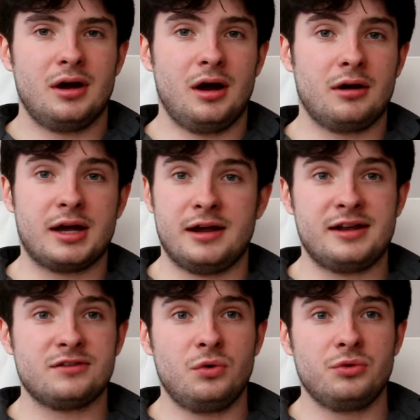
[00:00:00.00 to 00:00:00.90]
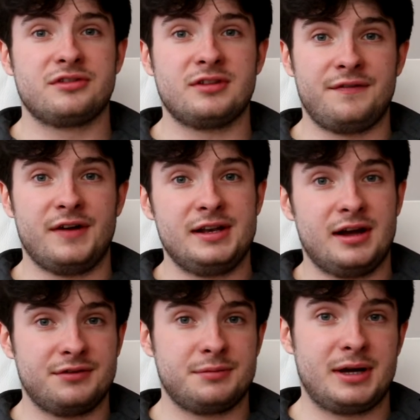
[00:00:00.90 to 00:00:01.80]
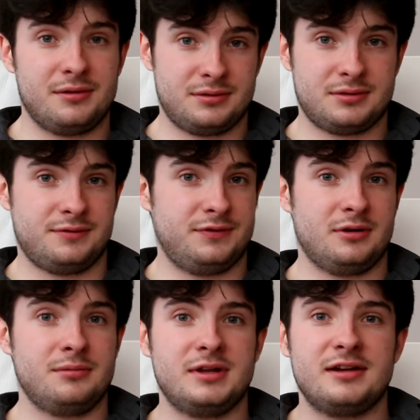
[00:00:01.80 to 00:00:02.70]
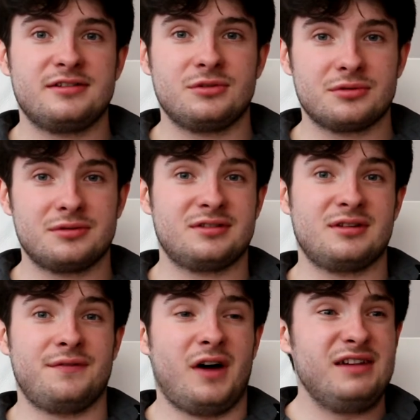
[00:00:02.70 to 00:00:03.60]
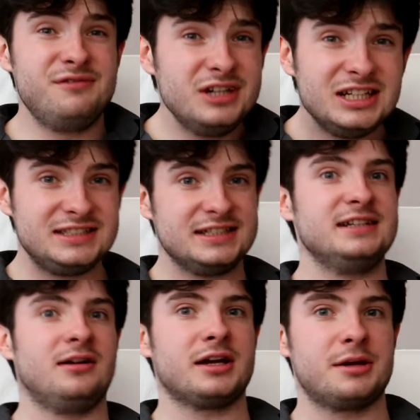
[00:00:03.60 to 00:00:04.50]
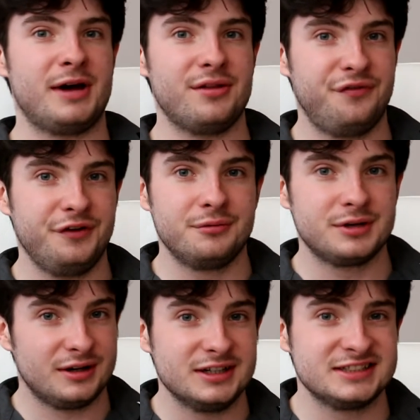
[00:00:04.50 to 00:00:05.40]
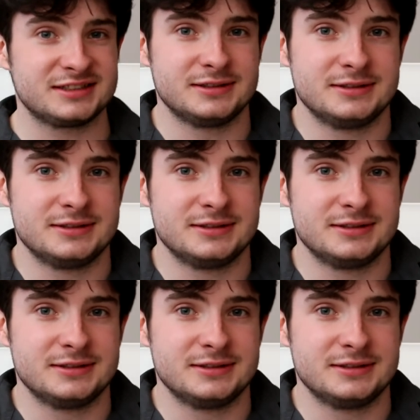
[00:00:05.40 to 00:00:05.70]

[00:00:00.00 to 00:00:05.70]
Okay, that's all the stuff I loved about the film. Now let's talk to the stuff I really didn't like about the film, guys.